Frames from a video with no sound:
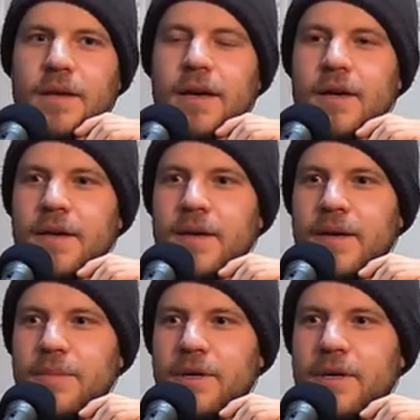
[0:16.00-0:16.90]

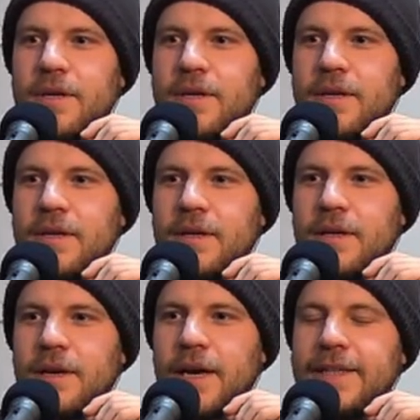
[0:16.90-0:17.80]

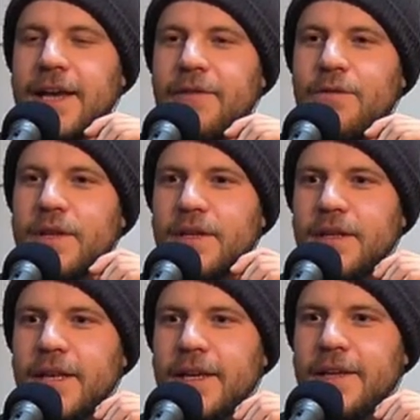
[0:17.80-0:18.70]
I feel
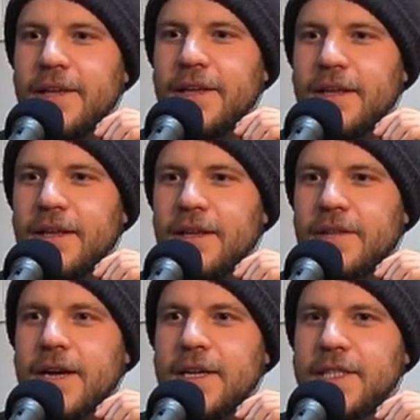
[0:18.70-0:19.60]
like
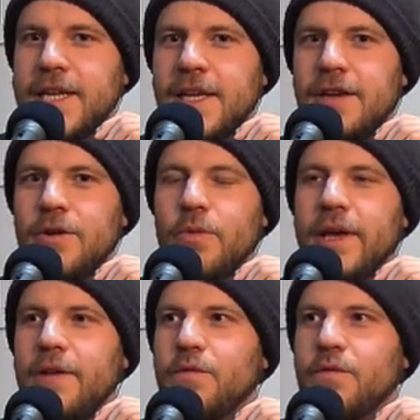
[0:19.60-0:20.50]
it's kind of taking it
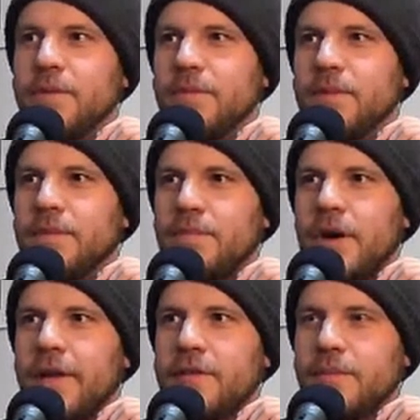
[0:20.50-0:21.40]
away from the
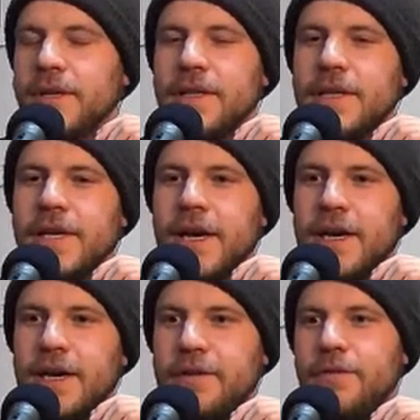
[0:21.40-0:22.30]
possibility
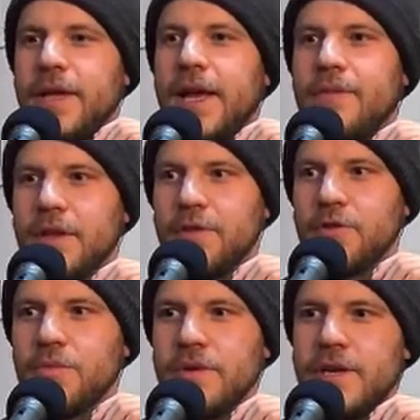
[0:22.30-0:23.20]
of having a
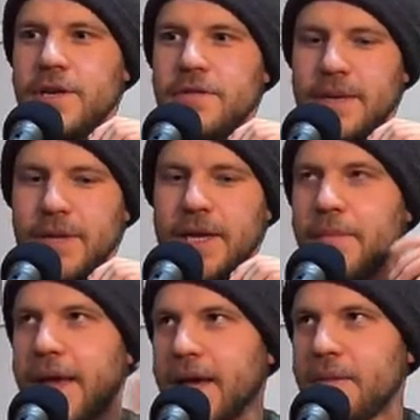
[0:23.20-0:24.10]
superhero named like
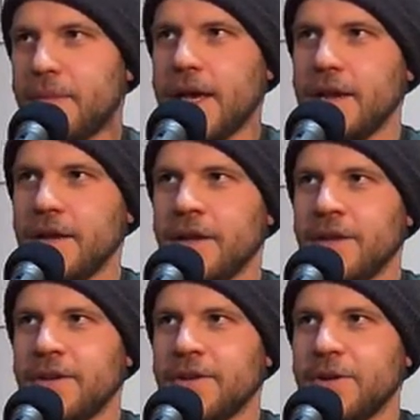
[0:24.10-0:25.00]
Man-Bat,
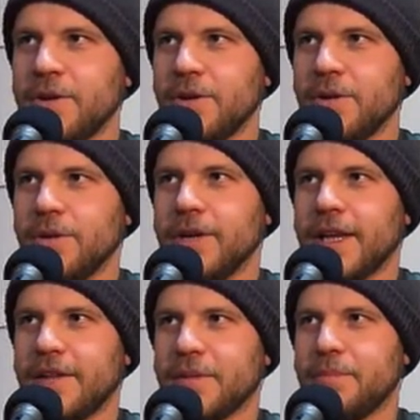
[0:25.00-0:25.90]
who
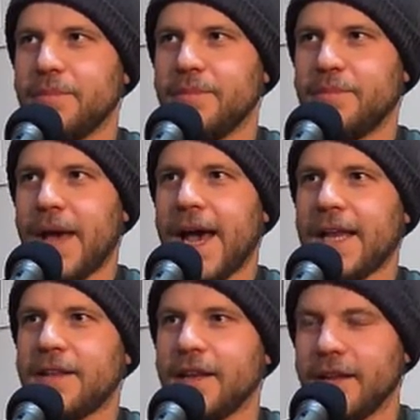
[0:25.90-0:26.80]
is a
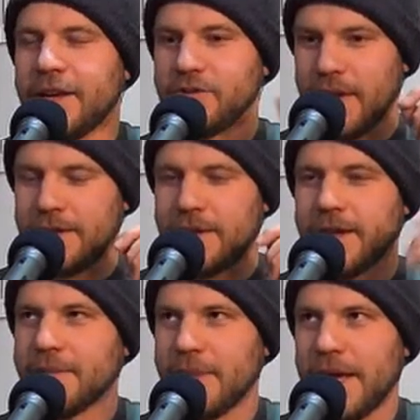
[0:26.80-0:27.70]
bat that like dresses
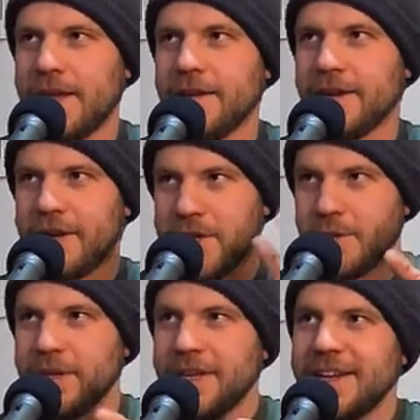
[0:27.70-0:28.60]
like a man, like a
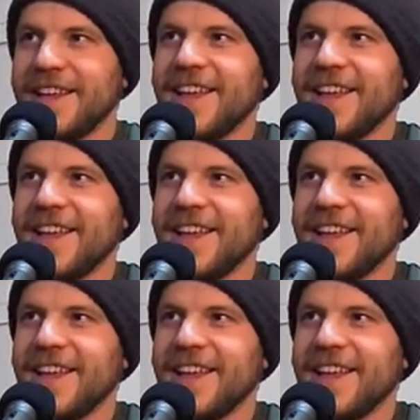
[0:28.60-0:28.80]
human.